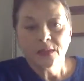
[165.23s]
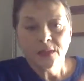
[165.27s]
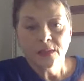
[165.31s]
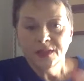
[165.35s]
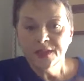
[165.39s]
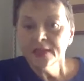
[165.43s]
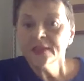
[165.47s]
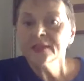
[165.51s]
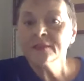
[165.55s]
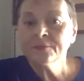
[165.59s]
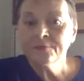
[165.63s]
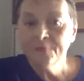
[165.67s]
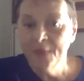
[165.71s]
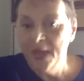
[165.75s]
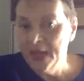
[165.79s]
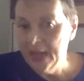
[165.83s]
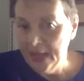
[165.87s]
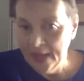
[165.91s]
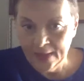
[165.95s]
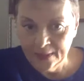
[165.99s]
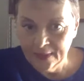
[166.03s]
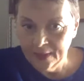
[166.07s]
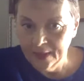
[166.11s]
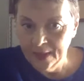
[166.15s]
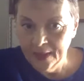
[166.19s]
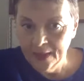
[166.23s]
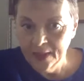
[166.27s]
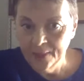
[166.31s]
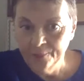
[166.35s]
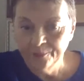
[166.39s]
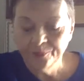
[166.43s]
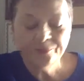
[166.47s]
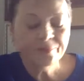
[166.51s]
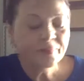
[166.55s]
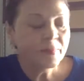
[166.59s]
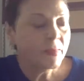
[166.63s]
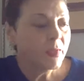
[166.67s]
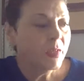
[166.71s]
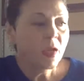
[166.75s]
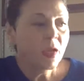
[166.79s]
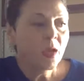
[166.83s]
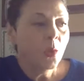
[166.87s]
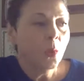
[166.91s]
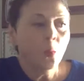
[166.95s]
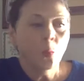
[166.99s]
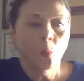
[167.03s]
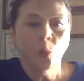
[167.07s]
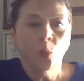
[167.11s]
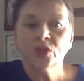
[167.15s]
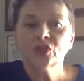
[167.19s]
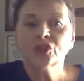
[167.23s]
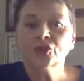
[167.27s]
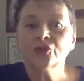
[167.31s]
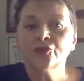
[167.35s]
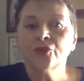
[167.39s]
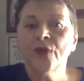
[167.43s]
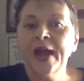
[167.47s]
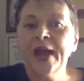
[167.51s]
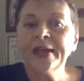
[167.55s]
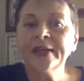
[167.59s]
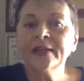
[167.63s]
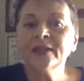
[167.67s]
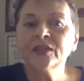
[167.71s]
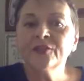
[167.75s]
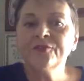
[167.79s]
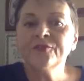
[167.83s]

This man was trying